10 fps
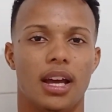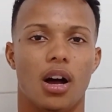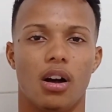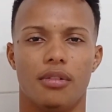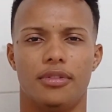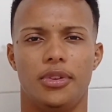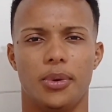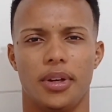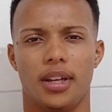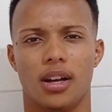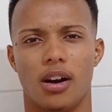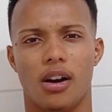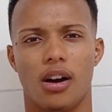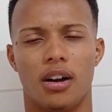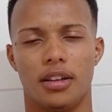of doing
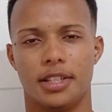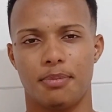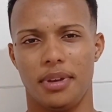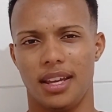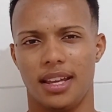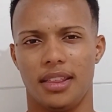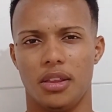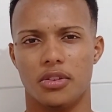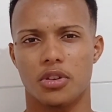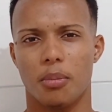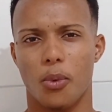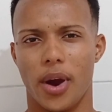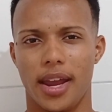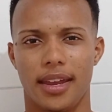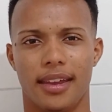speaking some
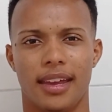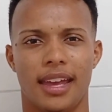way,